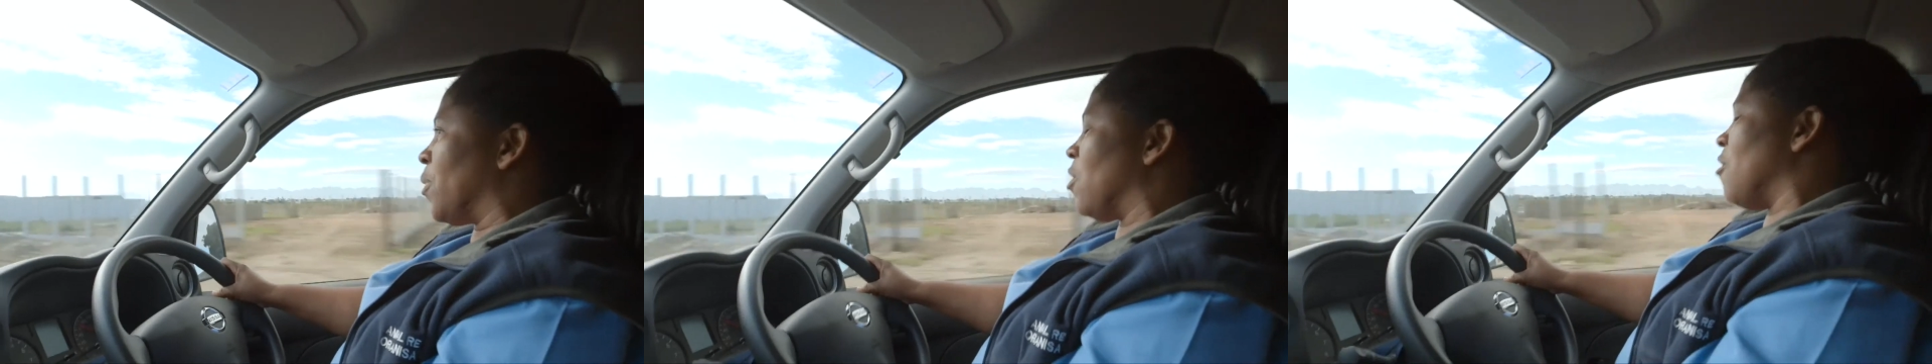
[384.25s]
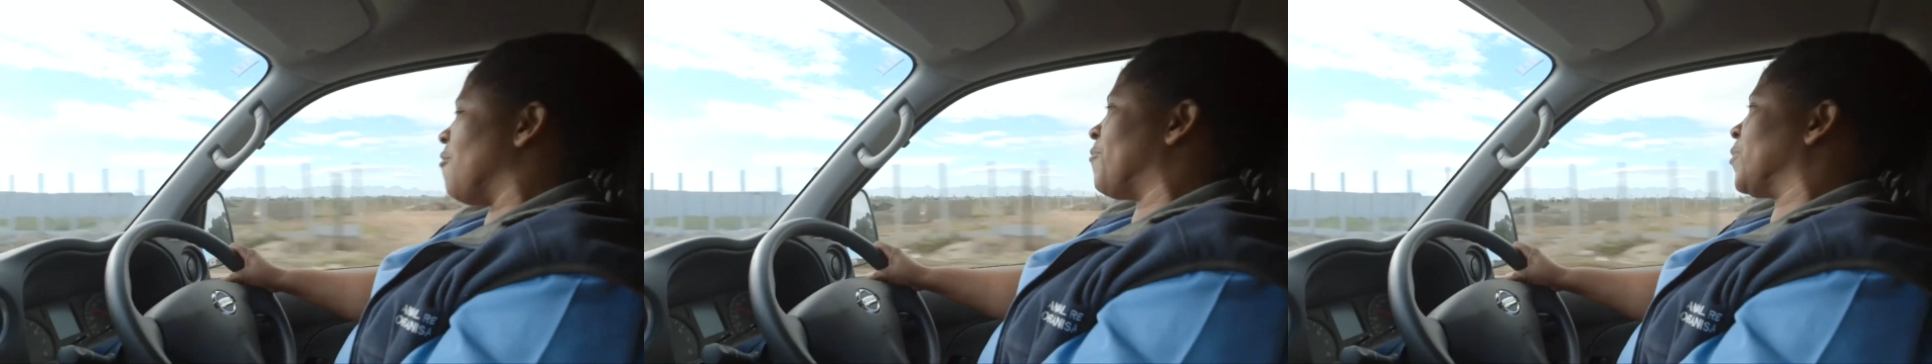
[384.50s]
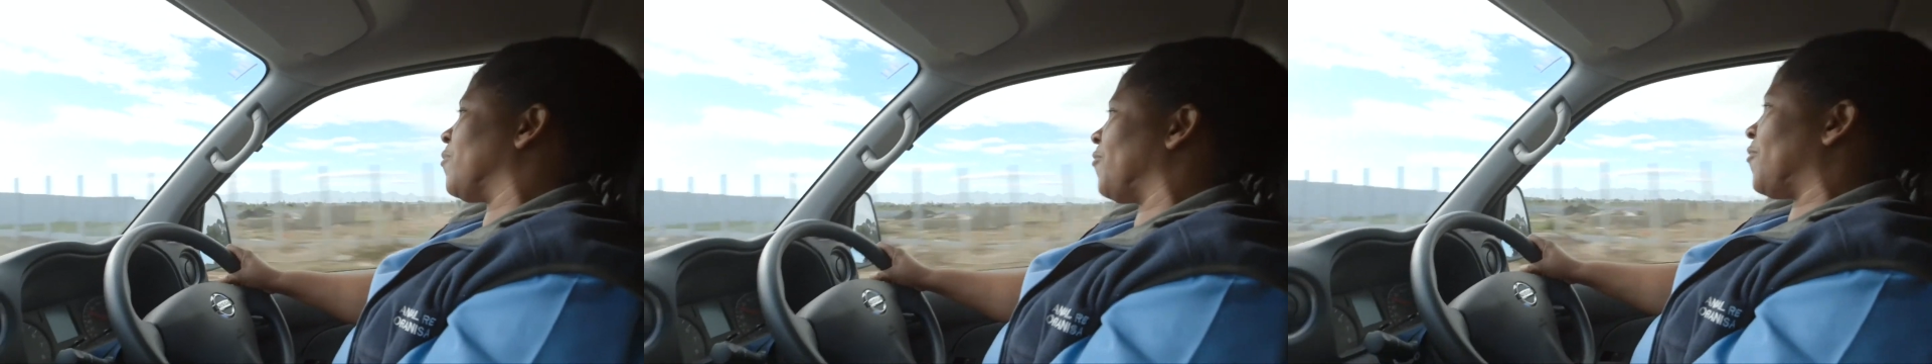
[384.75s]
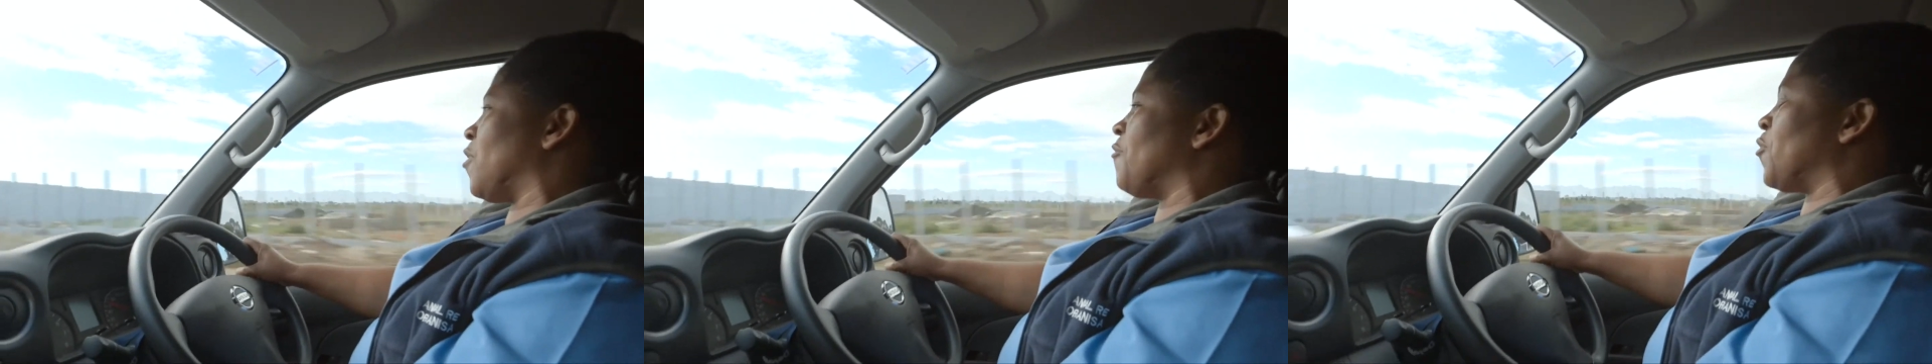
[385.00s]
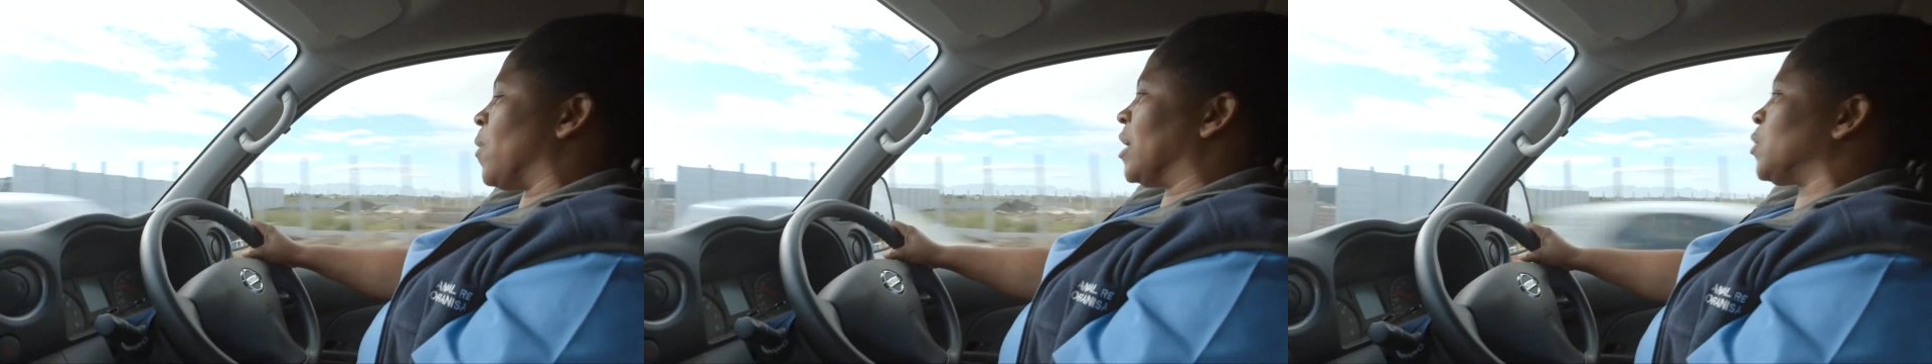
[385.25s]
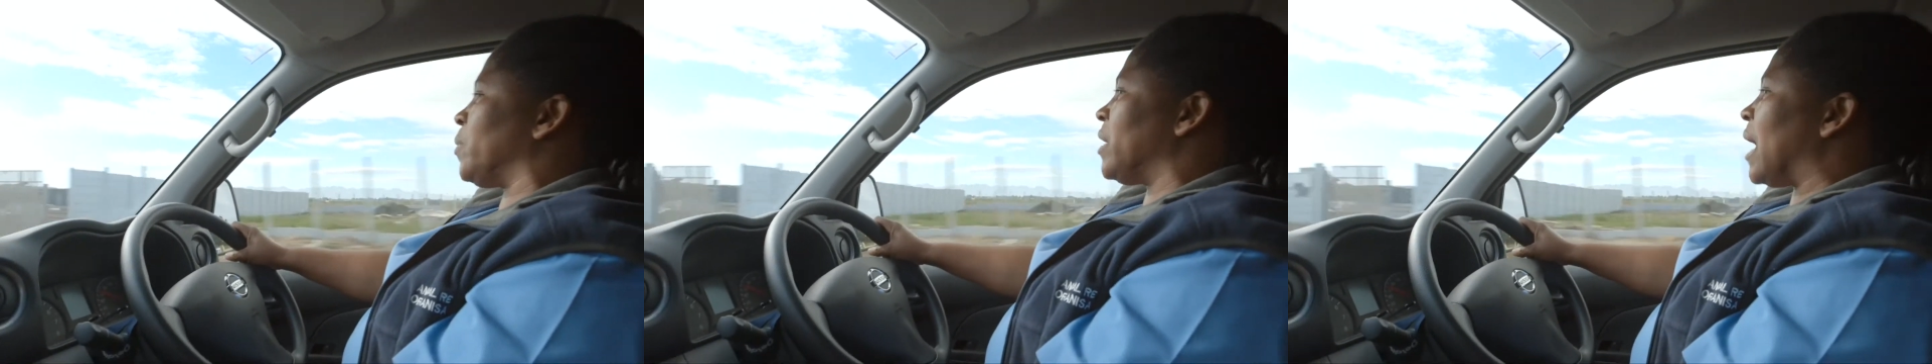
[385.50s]
of, of
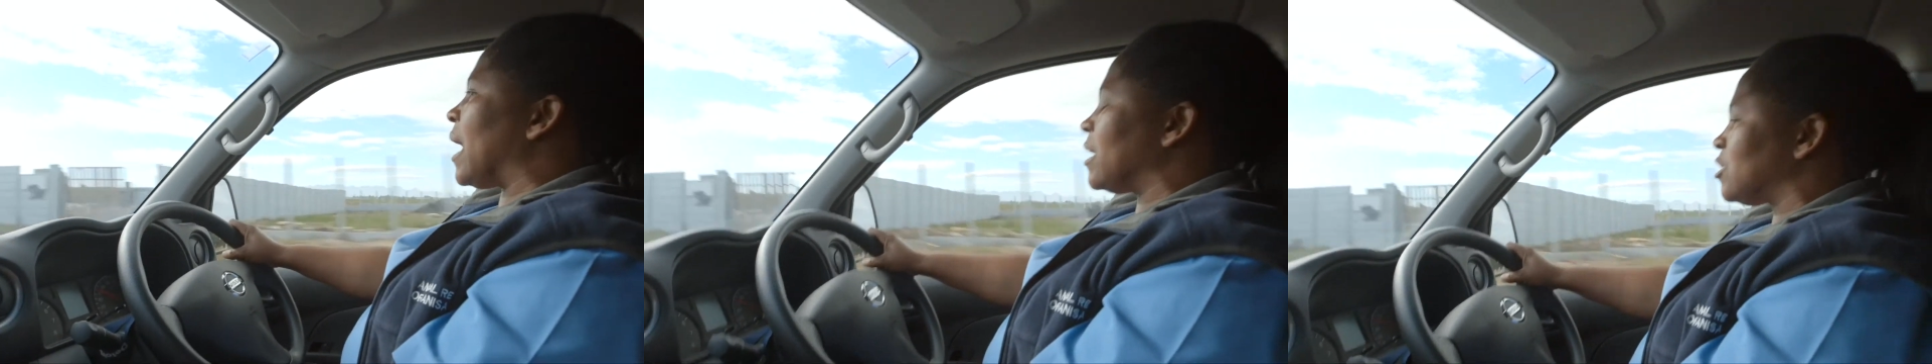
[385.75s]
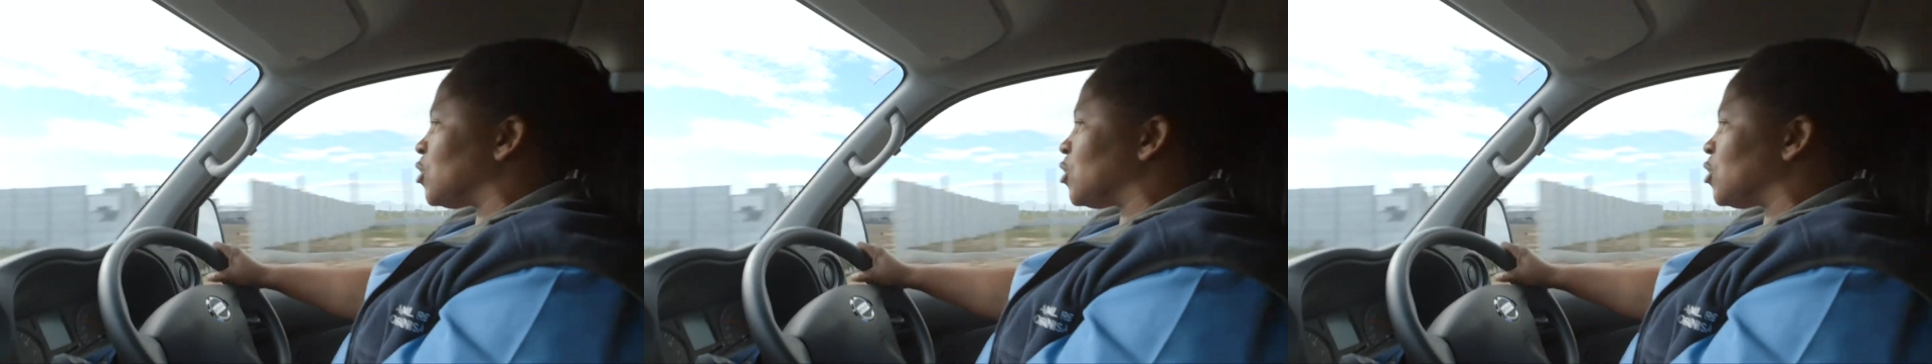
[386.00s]
what we are